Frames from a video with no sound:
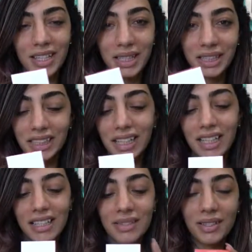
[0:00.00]
Sorry.
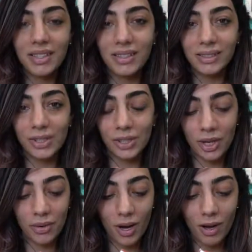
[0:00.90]
This one's called
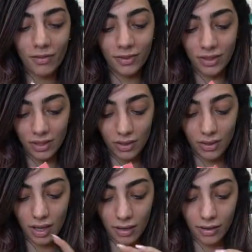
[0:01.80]
Show Off,
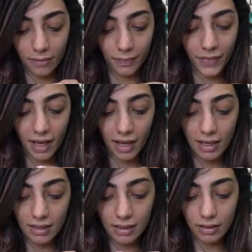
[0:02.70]
so um, it
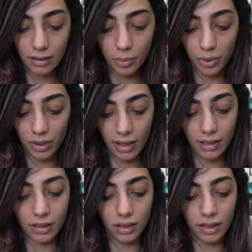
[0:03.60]
has a lip
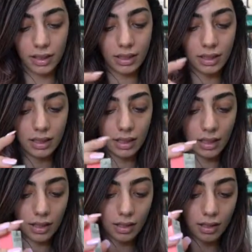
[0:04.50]
liner in it
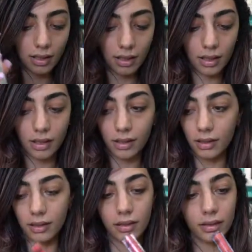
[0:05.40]

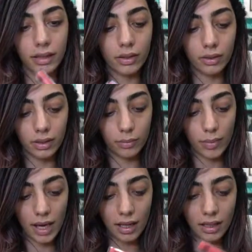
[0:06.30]
and the liquid
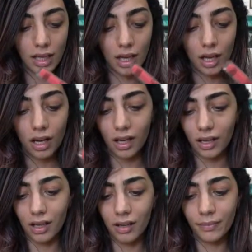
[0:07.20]
matte.
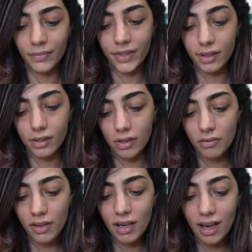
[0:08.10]
Um, so
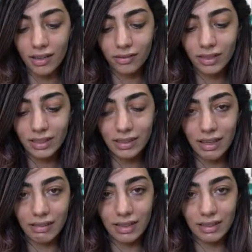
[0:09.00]
far, I don't really
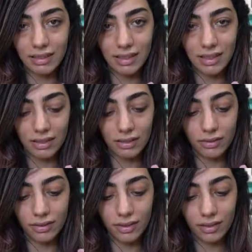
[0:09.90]
like that this is
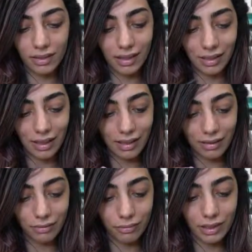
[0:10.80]
loose. It like
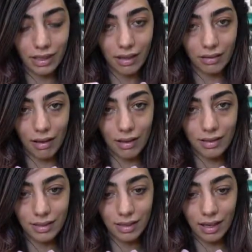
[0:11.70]
will get
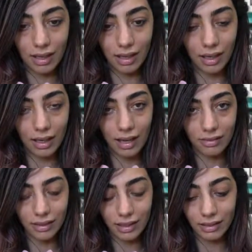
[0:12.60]
lost and I
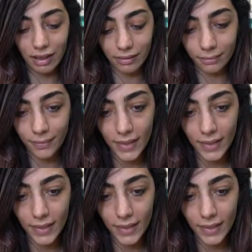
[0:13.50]
don't like that.